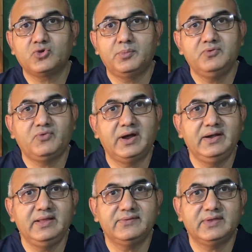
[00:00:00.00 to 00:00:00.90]
common
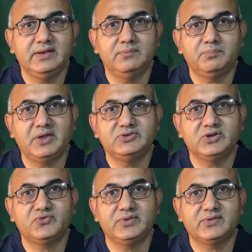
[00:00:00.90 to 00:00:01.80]
findings in
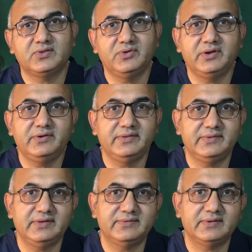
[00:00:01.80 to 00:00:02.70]
patients with severe
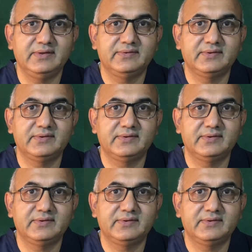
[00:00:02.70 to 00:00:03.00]
disease is